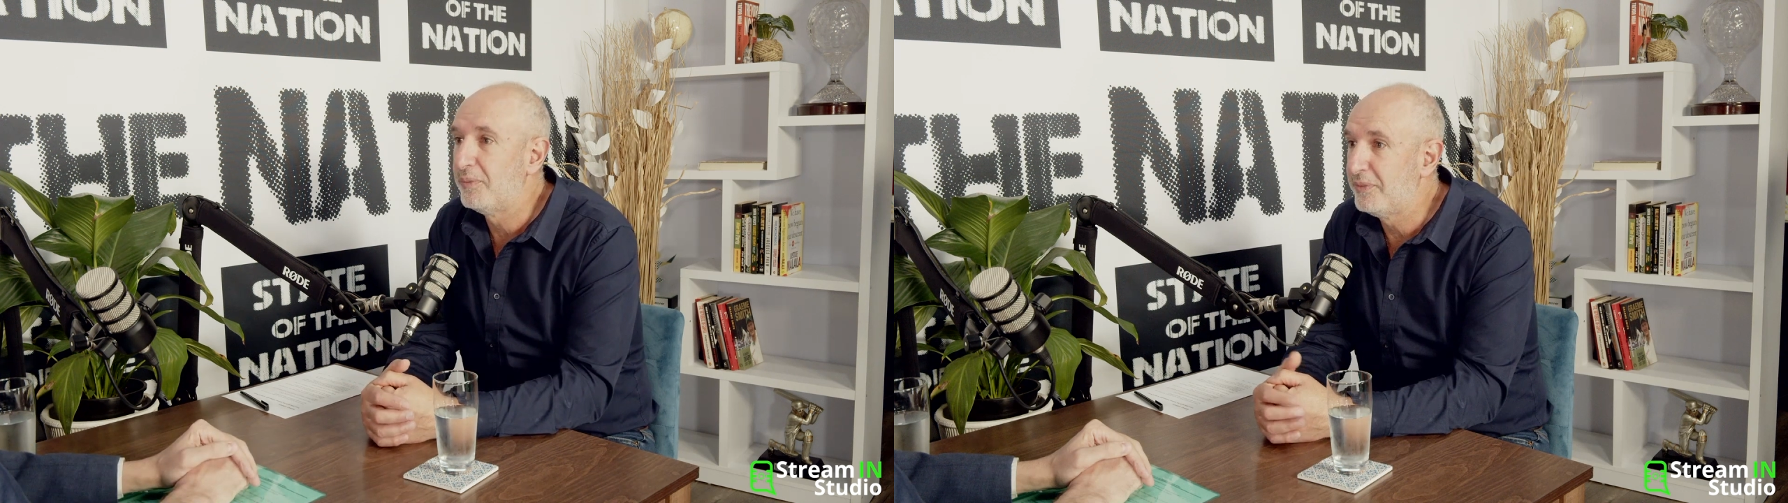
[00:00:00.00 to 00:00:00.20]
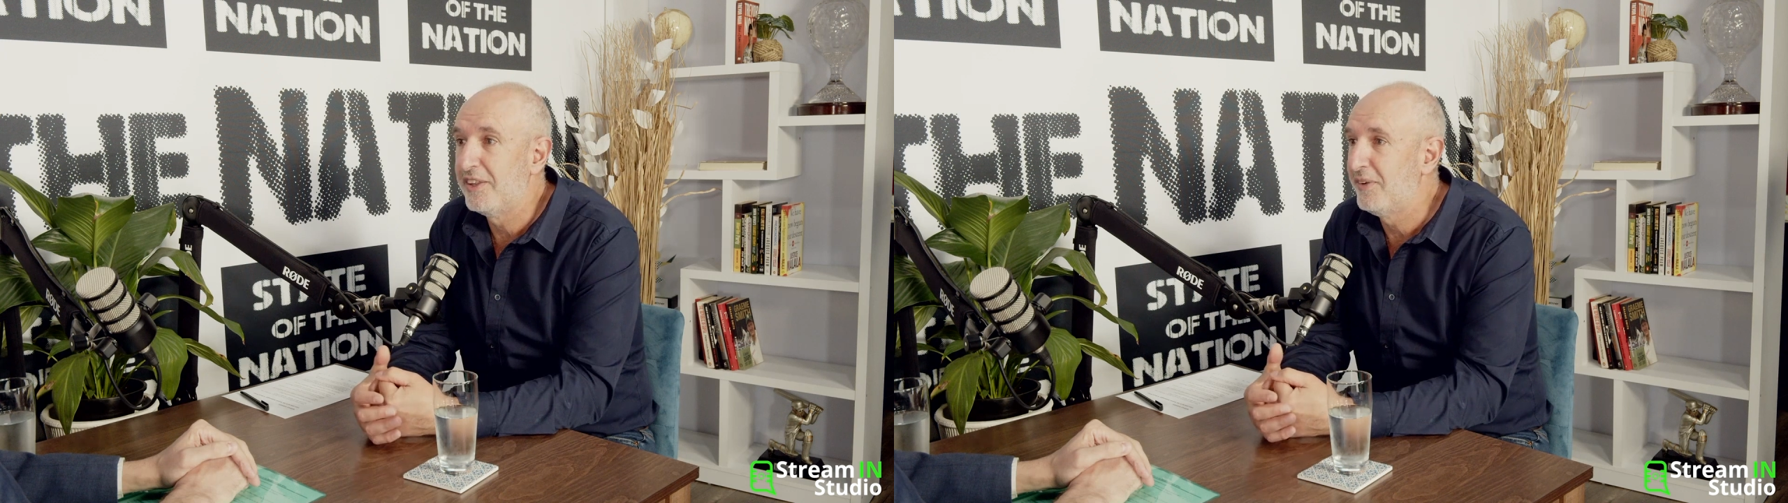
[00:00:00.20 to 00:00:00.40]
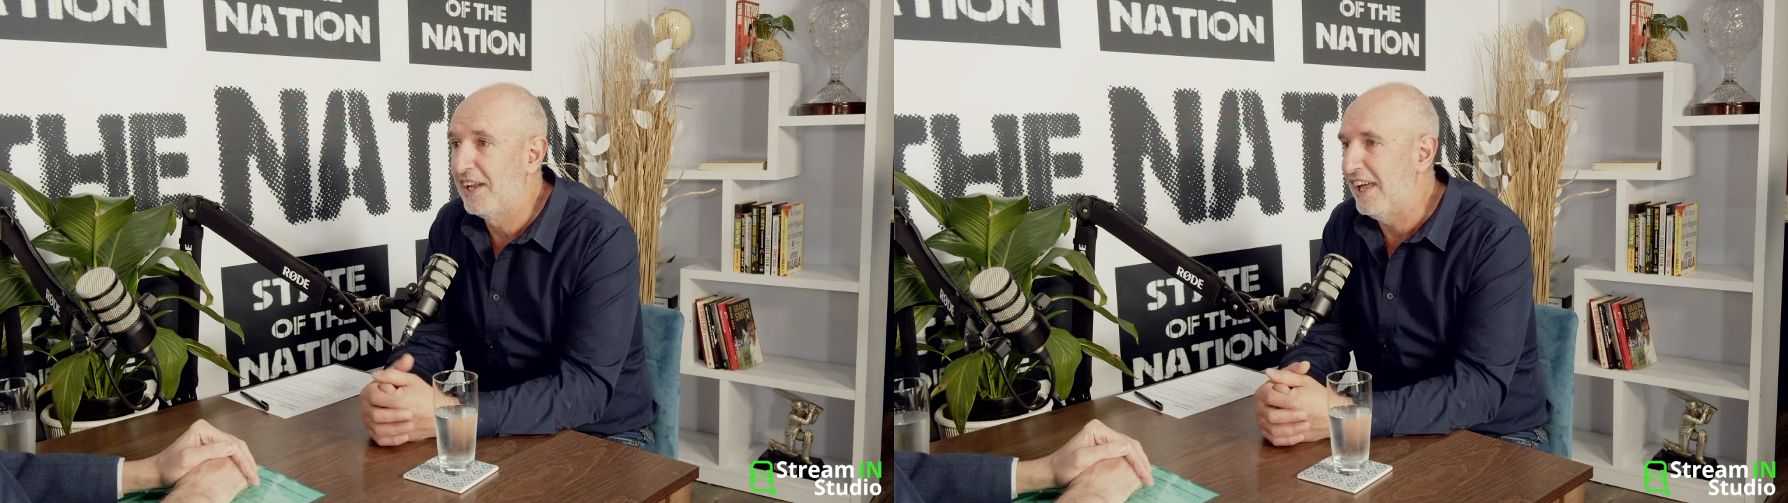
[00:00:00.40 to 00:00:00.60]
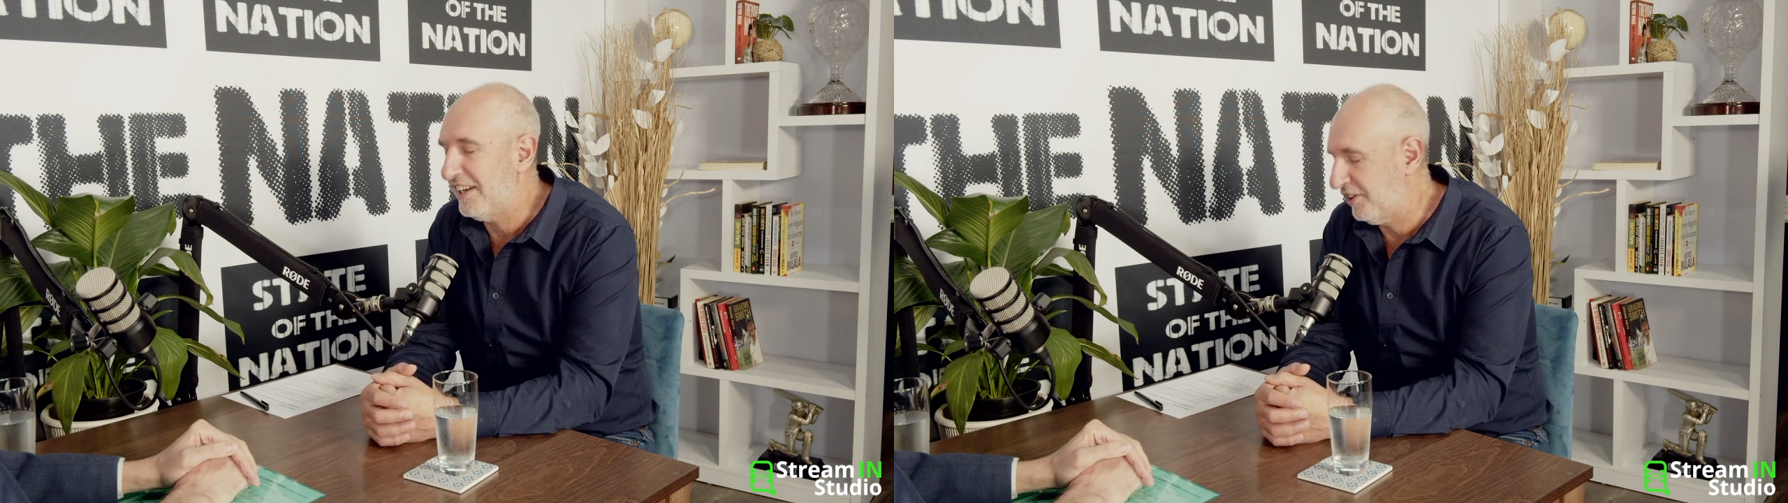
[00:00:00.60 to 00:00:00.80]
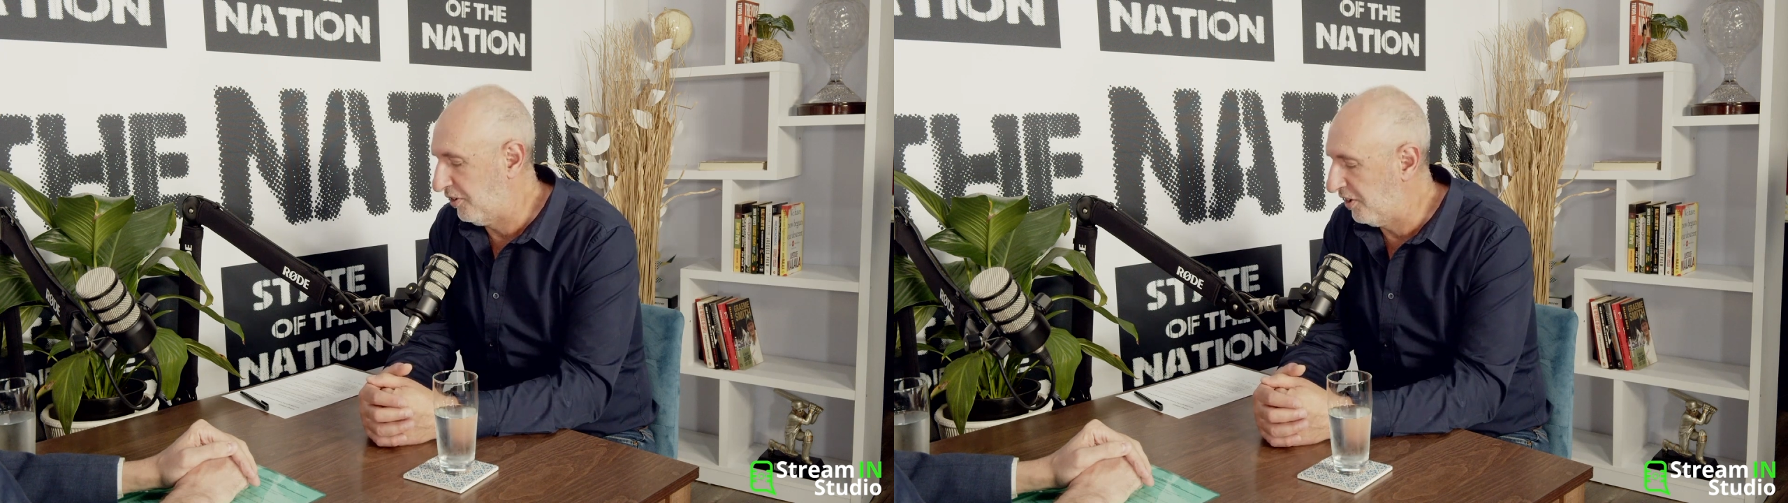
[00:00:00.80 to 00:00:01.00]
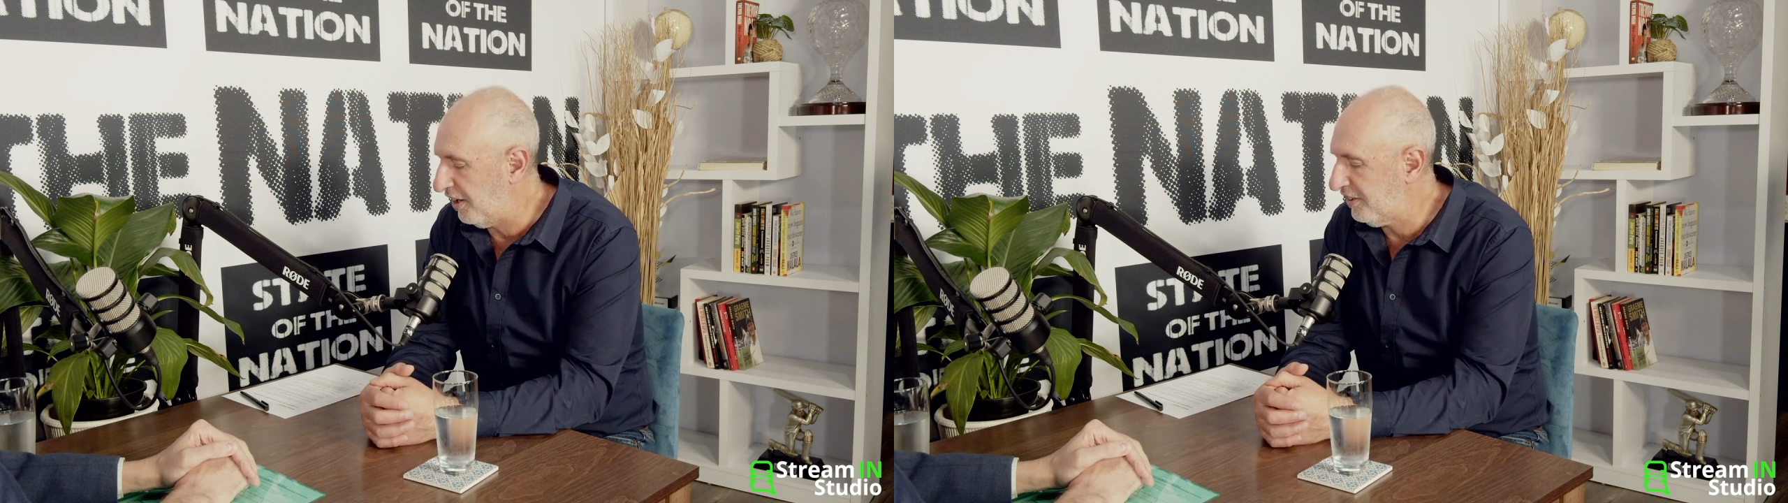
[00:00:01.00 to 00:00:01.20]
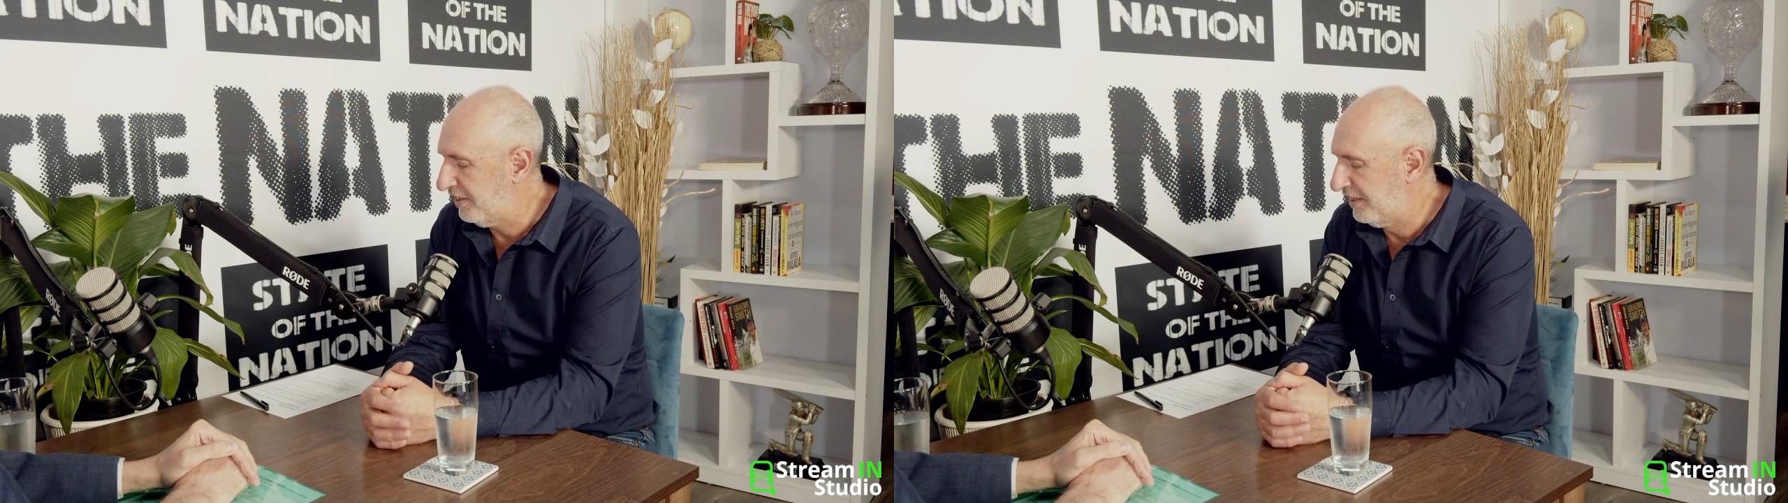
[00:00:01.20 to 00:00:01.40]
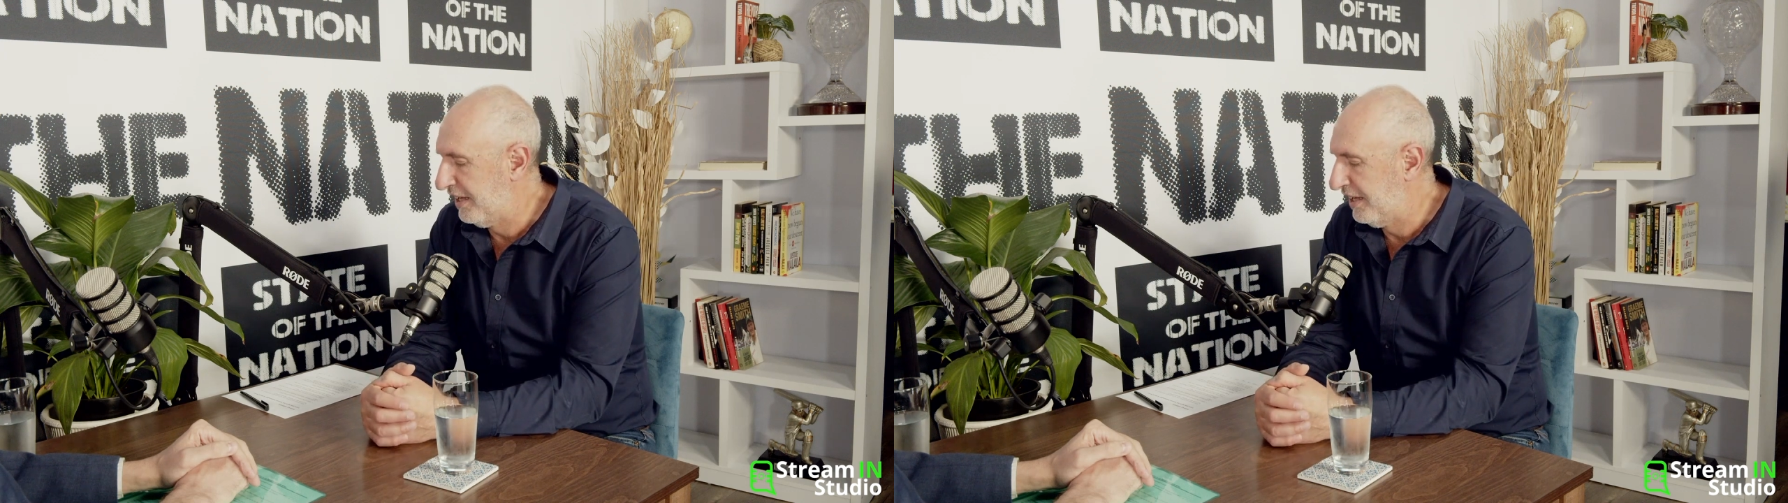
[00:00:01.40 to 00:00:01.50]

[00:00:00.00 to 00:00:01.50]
whether we like it or not.